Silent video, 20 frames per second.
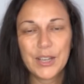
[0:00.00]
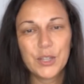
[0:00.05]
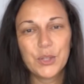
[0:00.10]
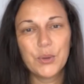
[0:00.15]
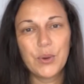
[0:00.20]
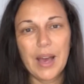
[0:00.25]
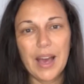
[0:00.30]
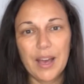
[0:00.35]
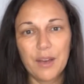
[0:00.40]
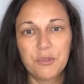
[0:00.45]

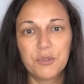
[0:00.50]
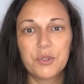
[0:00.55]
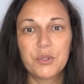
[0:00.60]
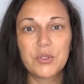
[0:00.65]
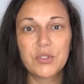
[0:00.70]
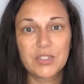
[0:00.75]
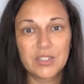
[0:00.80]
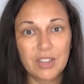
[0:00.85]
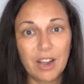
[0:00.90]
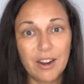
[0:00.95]
you have to
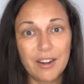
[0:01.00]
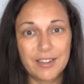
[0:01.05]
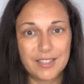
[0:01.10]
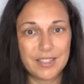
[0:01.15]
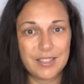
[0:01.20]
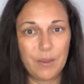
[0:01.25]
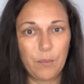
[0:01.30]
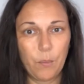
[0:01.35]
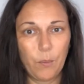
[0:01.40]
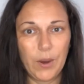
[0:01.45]
start
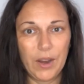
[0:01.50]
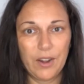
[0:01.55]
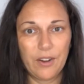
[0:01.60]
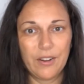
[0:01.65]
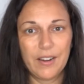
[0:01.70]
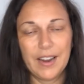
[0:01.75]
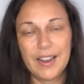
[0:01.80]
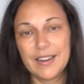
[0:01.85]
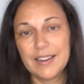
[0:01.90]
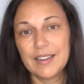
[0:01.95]

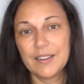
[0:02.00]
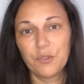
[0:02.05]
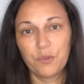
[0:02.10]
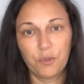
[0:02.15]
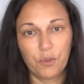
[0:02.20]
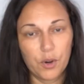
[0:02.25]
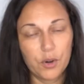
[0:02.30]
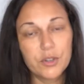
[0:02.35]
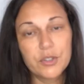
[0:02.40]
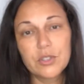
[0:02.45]
somewhere and at
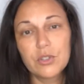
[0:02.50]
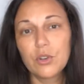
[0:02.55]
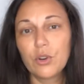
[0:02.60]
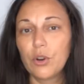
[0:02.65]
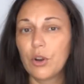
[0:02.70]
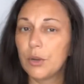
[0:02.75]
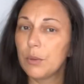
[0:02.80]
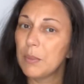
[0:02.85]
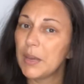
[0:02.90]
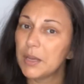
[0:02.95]
first you're
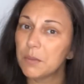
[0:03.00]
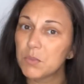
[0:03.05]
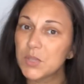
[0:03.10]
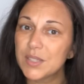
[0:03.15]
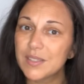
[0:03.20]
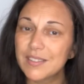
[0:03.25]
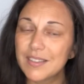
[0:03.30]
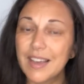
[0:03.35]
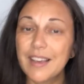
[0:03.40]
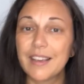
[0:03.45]
going to make
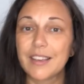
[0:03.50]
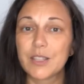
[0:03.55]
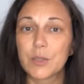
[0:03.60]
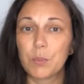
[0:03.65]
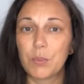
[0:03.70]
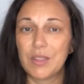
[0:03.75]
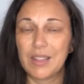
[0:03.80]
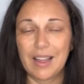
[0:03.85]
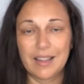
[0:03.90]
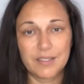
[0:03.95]
mistakes
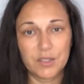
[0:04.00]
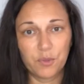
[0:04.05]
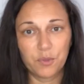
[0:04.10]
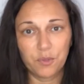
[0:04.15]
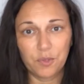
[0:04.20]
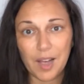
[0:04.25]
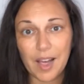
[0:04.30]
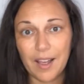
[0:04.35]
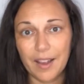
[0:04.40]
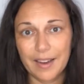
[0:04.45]
but that's
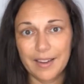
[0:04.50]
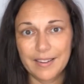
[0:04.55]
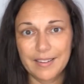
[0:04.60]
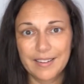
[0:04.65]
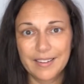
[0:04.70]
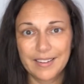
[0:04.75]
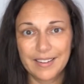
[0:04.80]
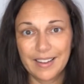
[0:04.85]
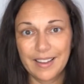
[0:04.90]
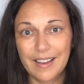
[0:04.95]
fine
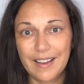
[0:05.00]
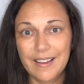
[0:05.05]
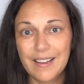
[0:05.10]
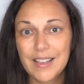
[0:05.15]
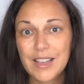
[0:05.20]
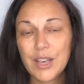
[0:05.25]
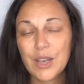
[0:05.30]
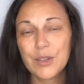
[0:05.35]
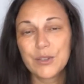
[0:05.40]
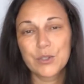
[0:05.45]
yeah
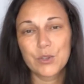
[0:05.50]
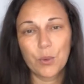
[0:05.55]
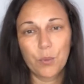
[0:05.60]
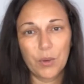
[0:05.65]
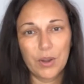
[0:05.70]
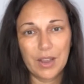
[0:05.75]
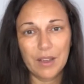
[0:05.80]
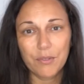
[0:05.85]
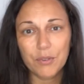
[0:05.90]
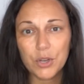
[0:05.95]
so
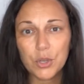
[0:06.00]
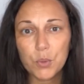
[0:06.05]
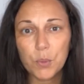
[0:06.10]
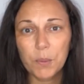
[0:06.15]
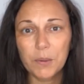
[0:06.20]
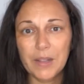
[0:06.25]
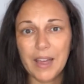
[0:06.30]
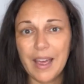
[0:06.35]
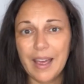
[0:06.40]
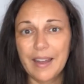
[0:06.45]
whatever you
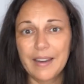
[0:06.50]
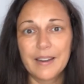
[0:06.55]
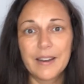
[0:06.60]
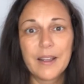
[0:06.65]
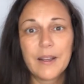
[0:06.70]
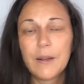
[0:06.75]
plan